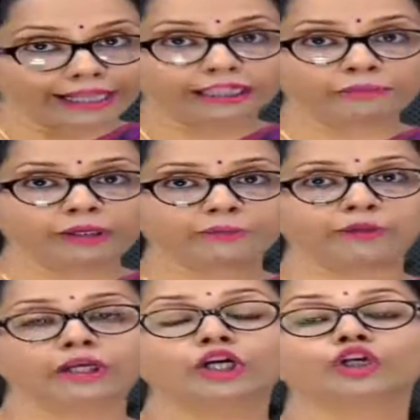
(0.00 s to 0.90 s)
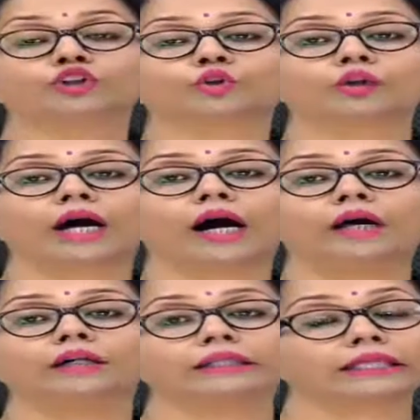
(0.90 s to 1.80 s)
healthy people so
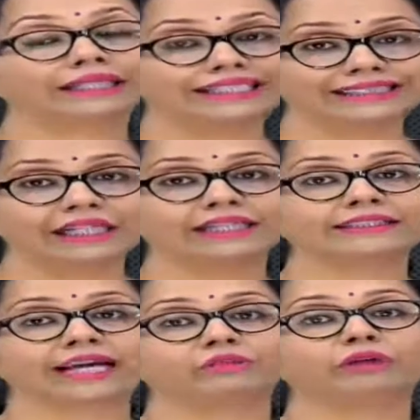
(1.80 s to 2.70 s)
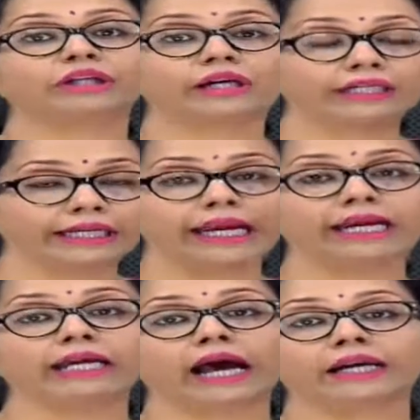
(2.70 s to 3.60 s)
that the disease can be
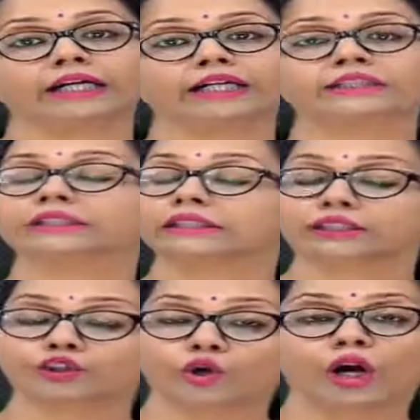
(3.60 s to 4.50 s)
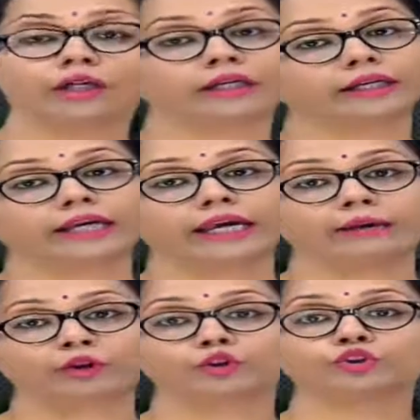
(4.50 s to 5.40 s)
contained and it is not
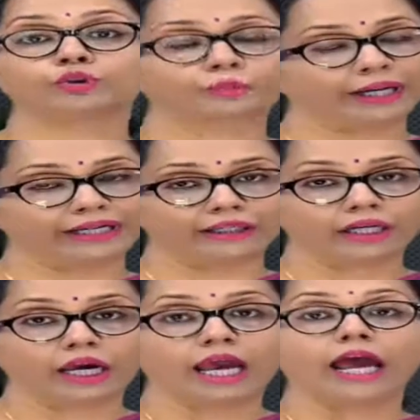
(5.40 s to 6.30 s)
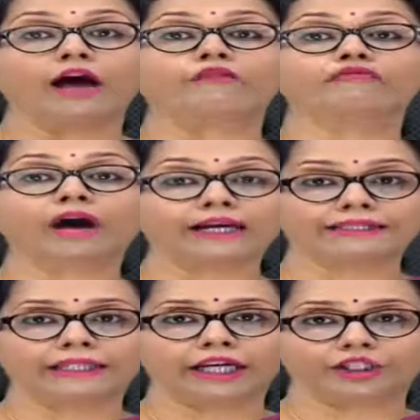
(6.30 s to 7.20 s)
able to spread.
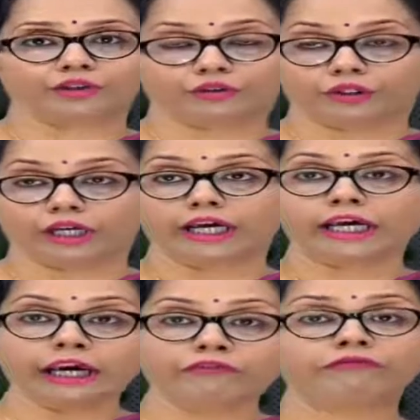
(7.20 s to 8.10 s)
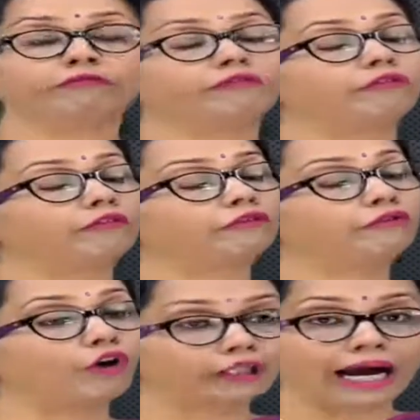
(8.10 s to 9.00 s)
Vaccination. If
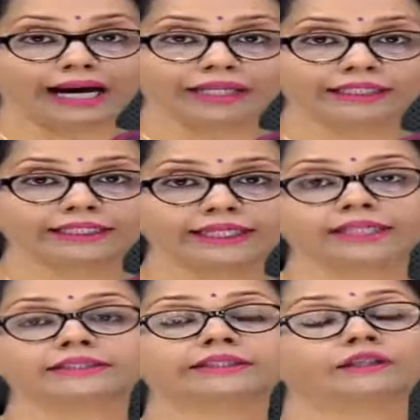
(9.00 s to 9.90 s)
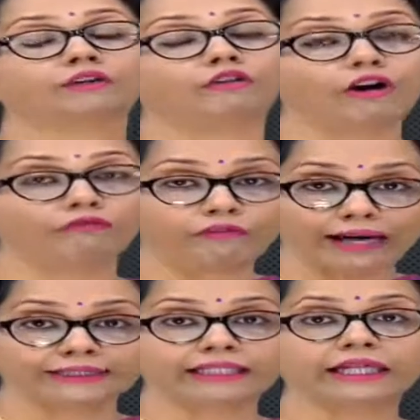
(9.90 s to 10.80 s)
for that disease a
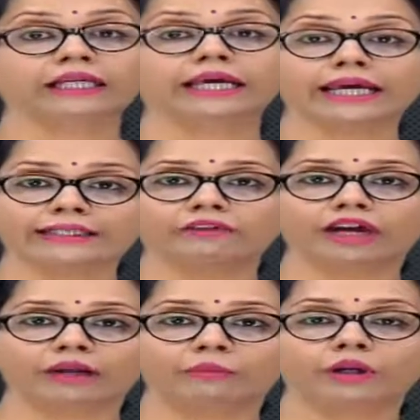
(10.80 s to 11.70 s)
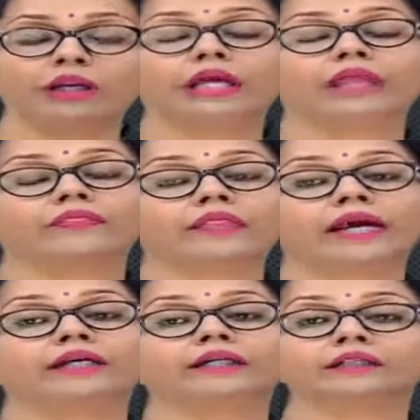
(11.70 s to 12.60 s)
vaccine is available,
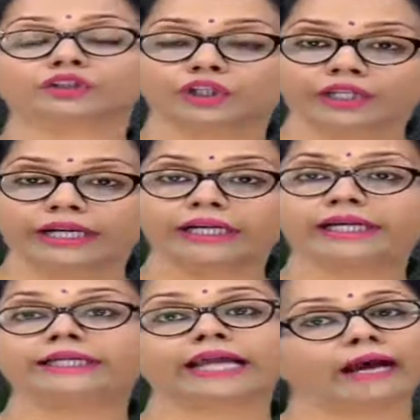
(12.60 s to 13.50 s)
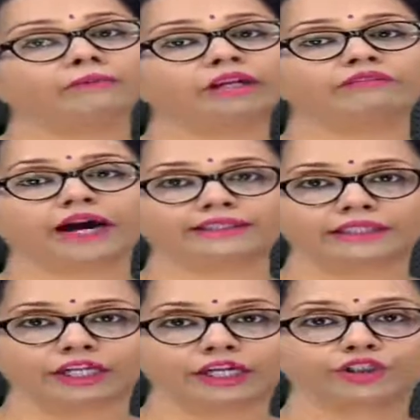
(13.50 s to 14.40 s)
then certainly timely
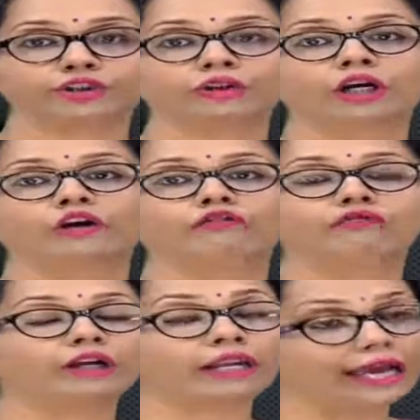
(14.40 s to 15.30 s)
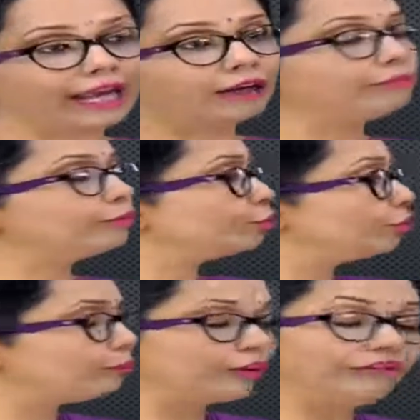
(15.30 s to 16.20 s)
vaccination will help
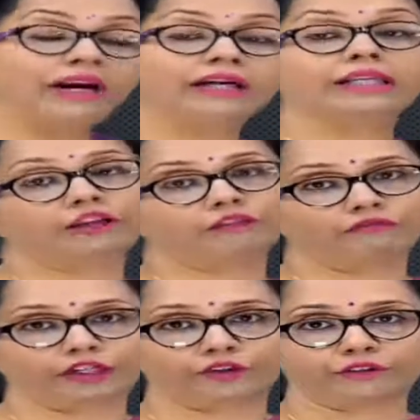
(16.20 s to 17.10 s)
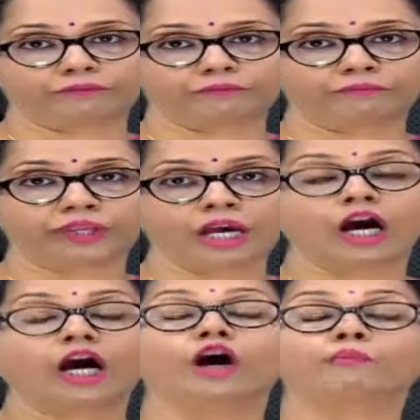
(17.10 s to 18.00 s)
to prevent the infection.
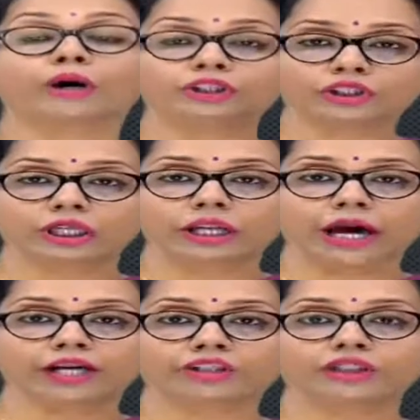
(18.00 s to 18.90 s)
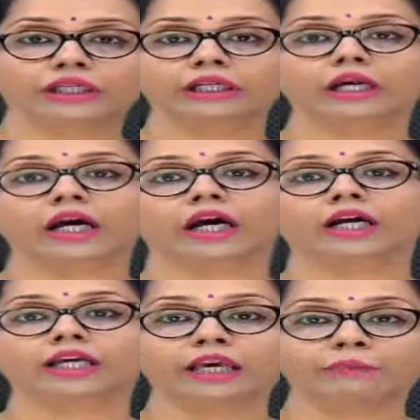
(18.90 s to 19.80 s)
Personal hygiene,
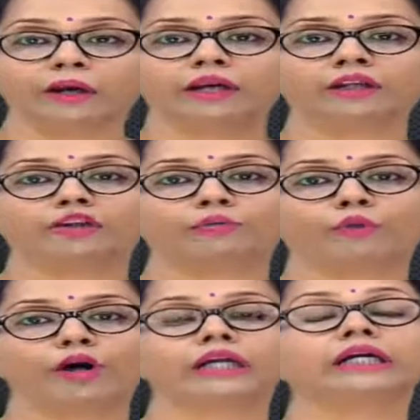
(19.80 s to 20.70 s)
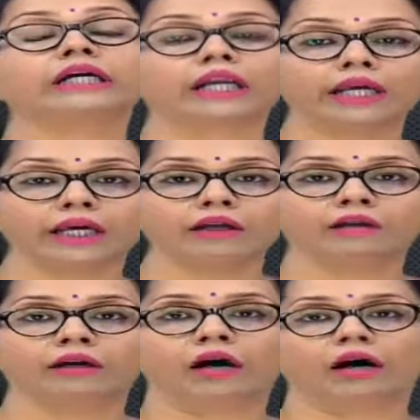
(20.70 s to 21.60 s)
keeping the body
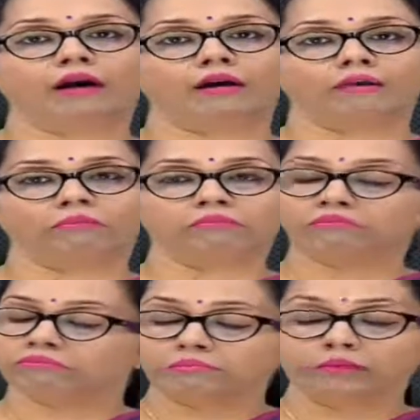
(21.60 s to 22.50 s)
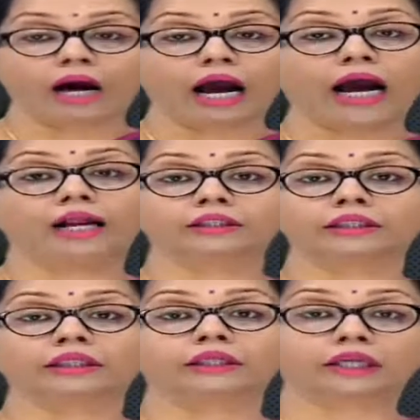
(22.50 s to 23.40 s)
clean,
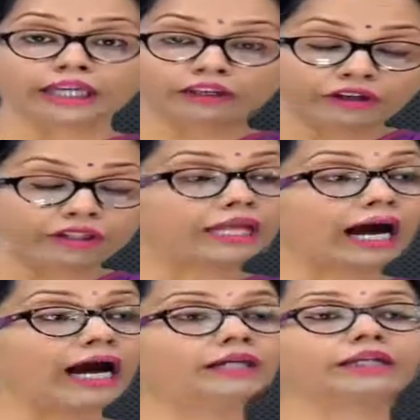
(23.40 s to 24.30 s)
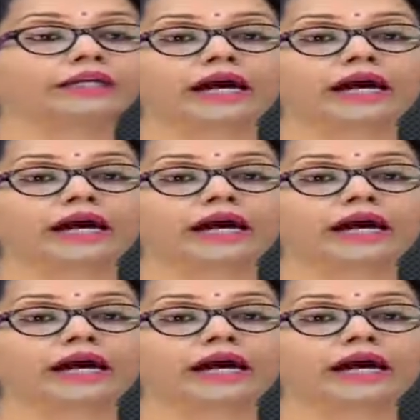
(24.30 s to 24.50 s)
and even that